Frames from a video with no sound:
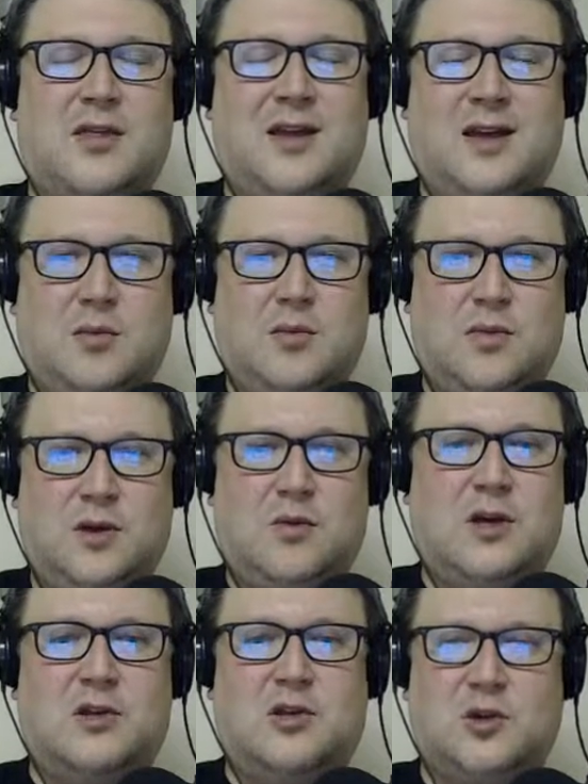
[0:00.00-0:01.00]
theme that
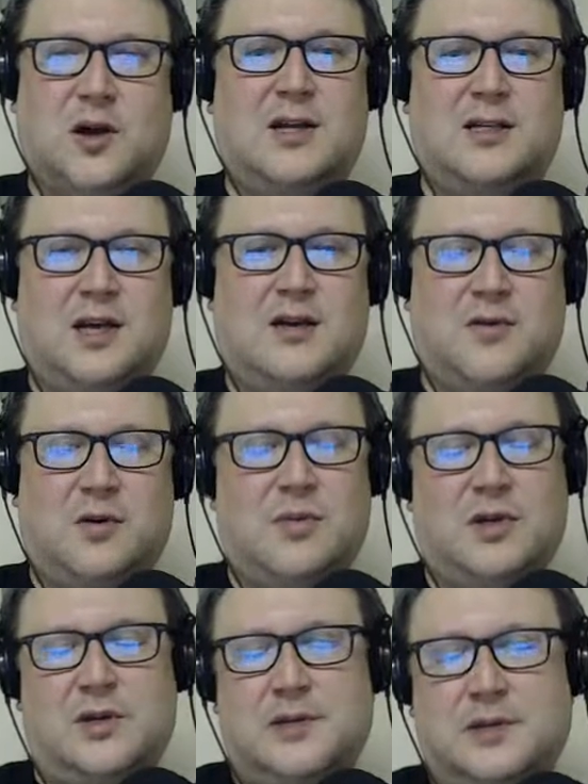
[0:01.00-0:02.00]
we can try and take
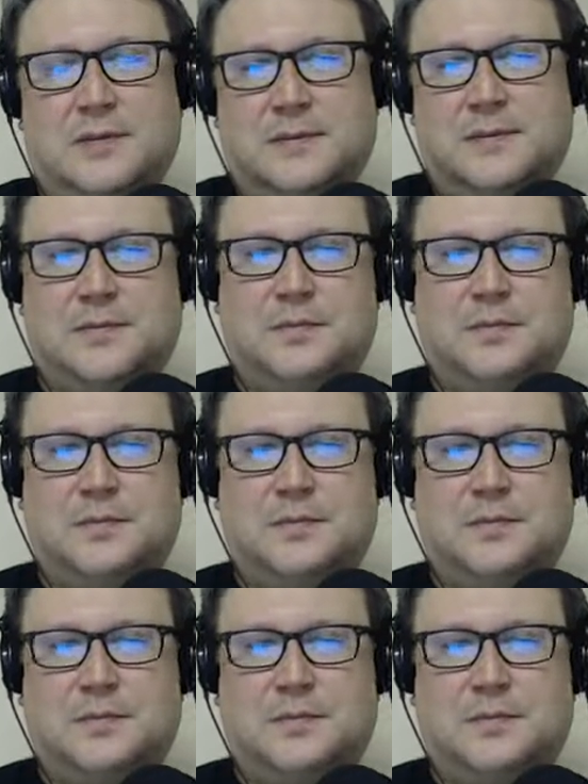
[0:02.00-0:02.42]
from this.